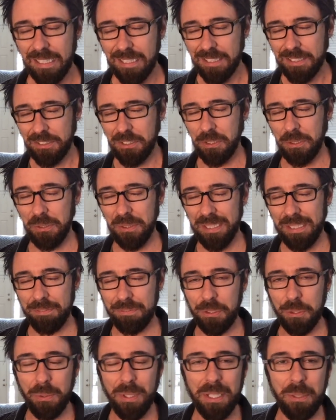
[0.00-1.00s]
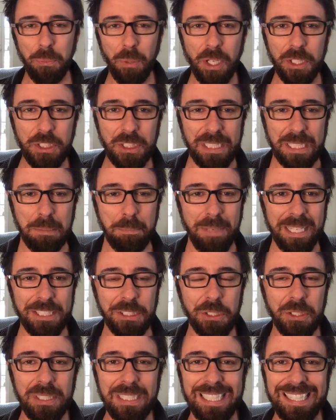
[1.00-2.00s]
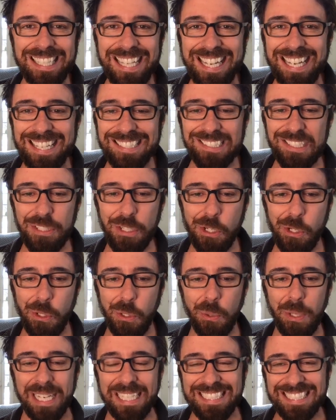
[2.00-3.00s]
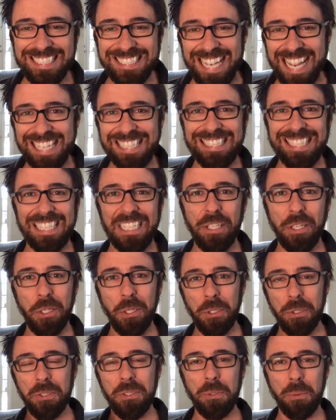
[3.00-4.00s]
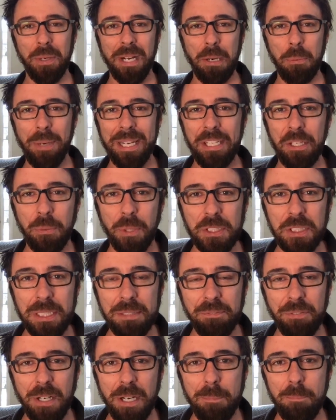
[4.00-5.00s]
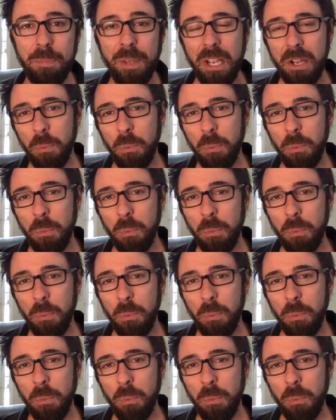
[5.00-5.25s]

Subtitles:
So if you are watching, make sure you let us know exactly who you are, where you're watching from,